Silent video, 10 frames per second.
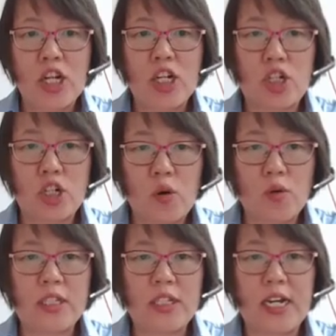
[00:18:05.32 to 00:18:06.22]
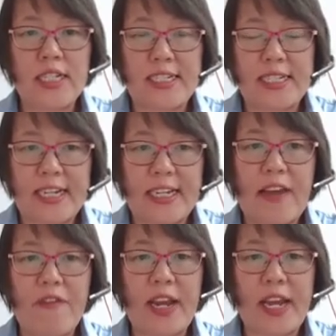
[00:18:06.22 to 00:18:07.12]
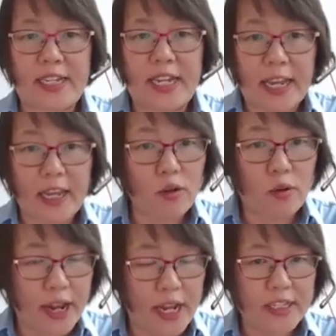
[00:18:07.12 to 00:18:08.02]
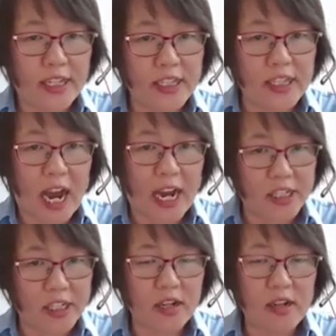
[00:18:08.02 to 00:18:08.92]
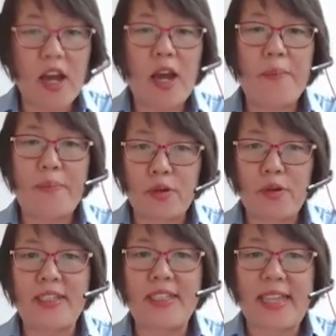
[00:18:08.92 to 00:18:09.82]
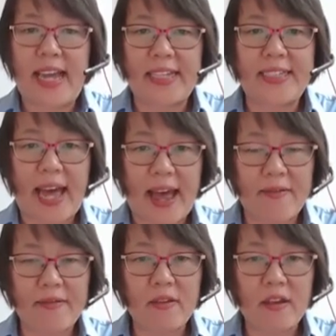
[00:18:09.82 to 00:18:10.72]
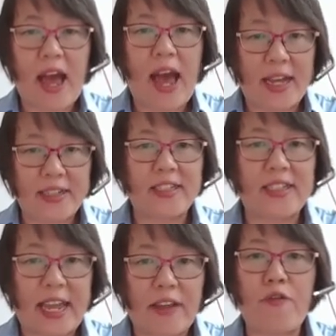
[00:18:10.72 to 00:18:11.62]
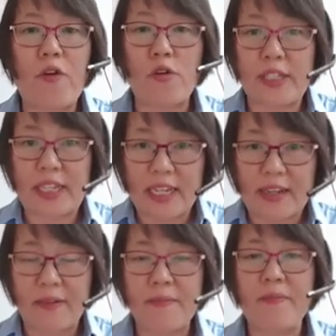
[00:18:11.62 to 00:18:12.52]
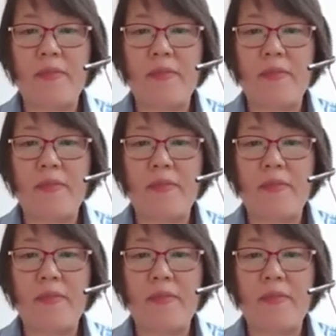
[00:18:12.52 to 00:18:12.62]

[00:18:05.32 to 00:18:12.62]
shows a significant increase in titer between day 10 and day 14.